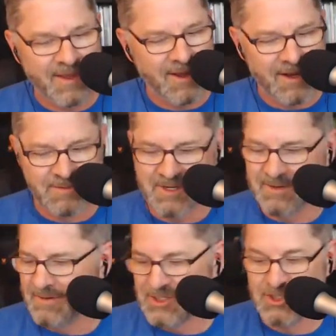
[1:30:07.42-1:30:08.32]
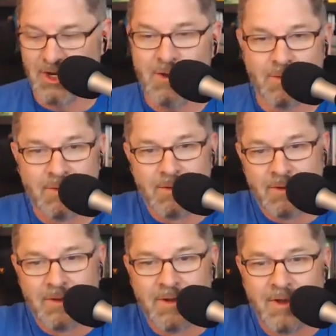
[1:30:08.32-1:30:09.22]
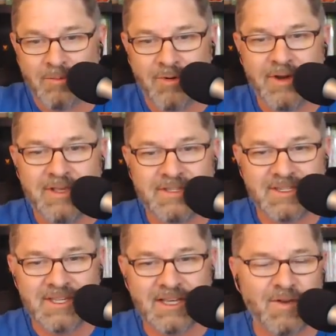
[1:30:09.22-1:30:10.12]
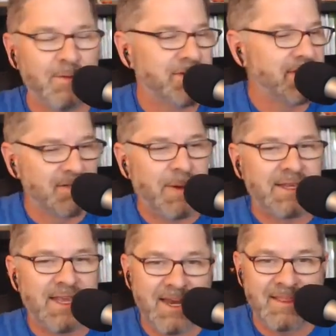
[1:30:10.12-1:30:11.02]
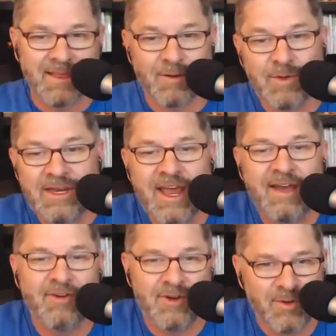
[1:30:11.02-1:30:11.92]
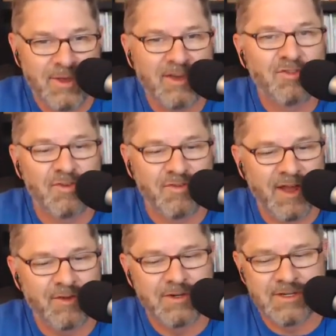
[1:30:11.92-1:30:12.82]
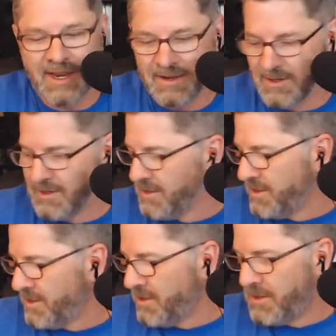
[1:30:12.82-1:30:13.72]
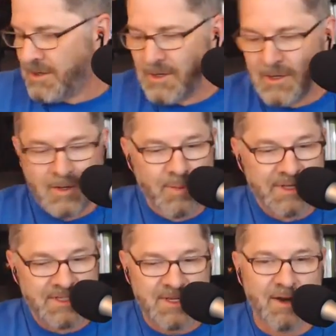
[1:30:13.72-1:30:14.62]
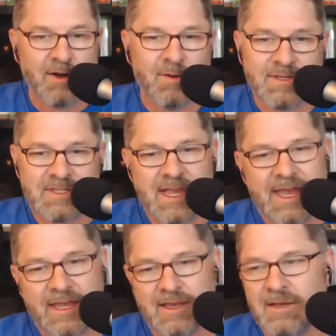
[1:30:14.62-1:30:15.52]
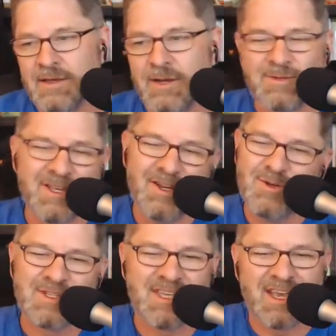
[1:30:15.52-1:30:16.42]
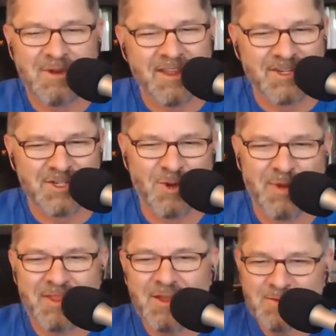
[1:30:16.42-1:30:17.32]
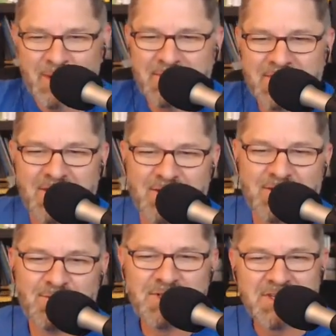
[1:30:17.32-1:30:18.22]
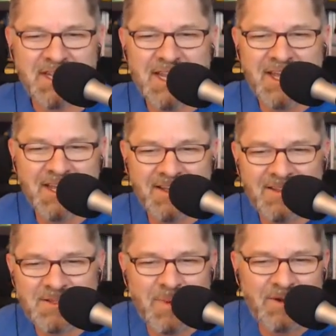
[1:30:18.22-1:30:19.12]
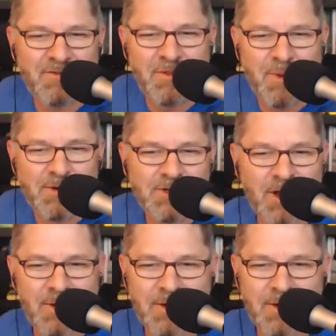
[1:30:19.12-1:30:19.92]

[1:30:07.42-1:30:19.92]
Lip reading: Amazon. So pretty successful. I wasn't expecting anything. We never do gifts for Father's Day. But Sarah was like, and I was going to do a segment on the show, but I thought it was maybe just a little too cheesy. This is better for the post show.